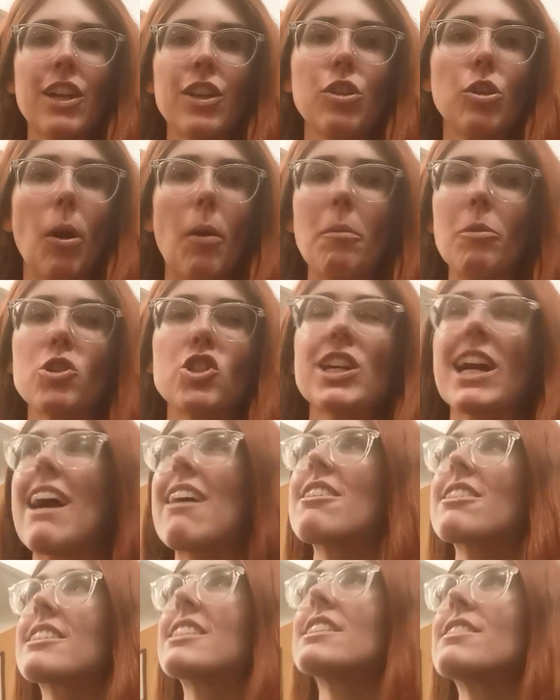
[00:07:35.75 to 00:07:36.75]
not much
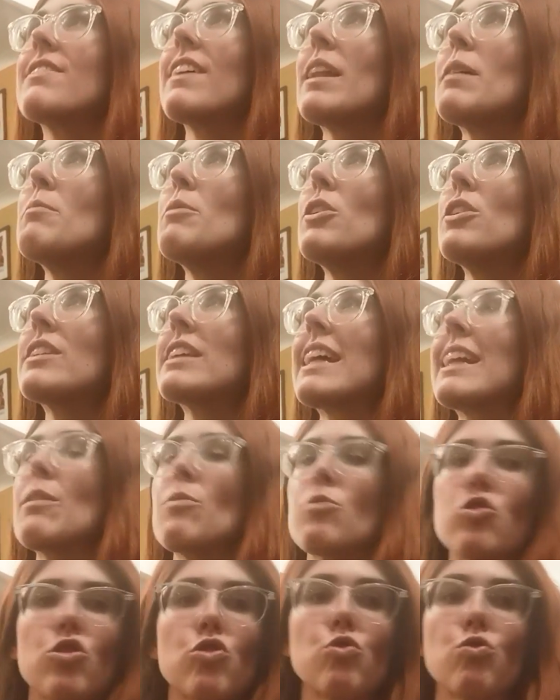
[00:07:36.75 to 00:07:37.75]
character development, and it
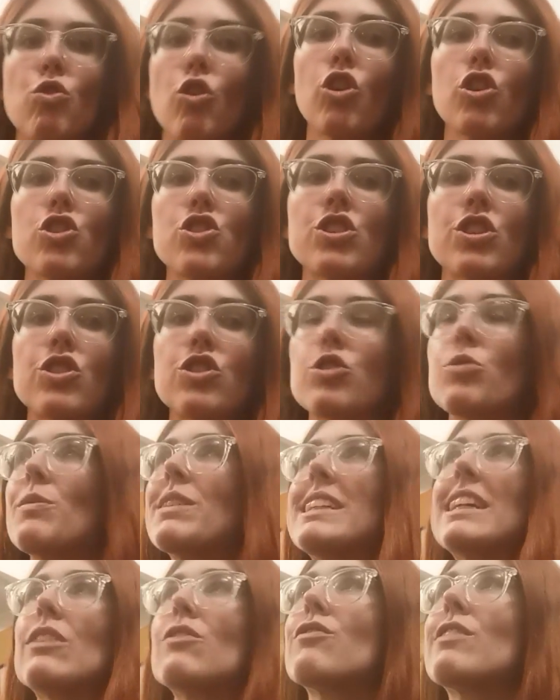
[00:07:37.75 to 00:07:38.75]
was just rushed, so
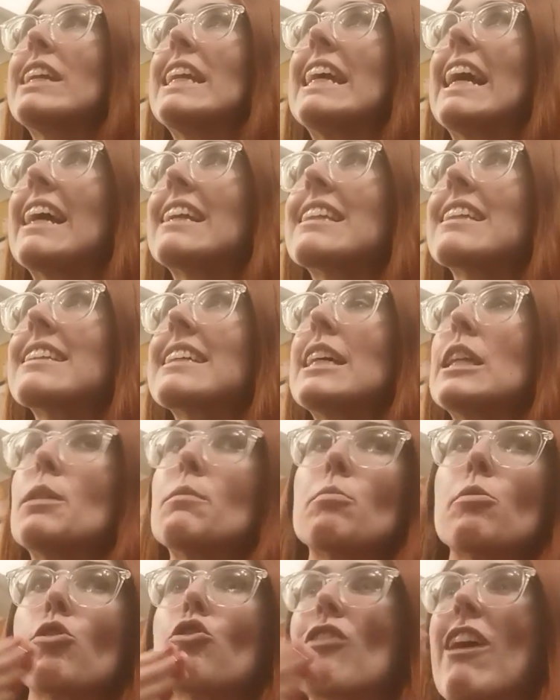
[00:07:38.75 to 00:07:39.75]
we didn't really get to see the
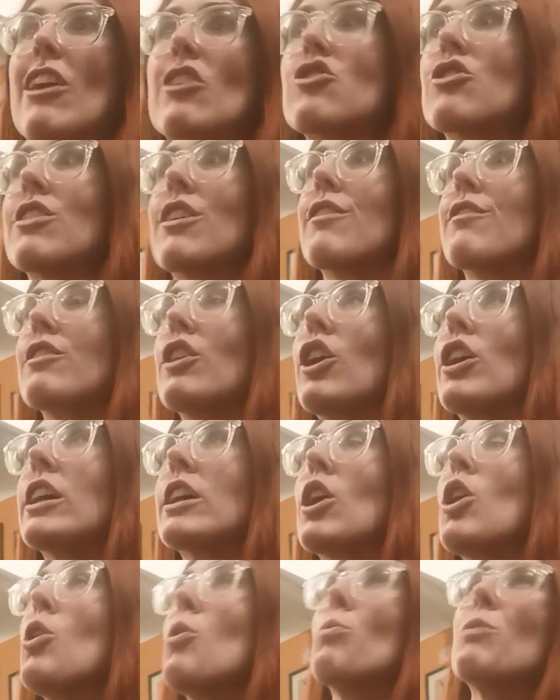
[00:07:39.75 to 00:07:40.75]
progression of,
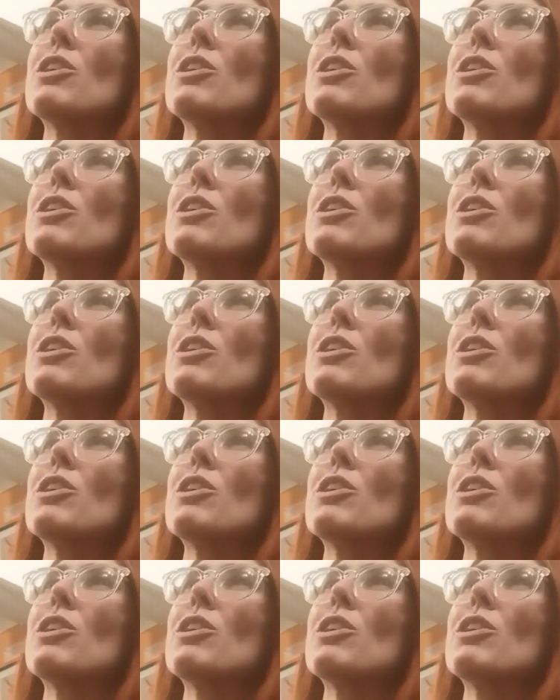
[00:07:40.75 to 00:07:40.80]
like,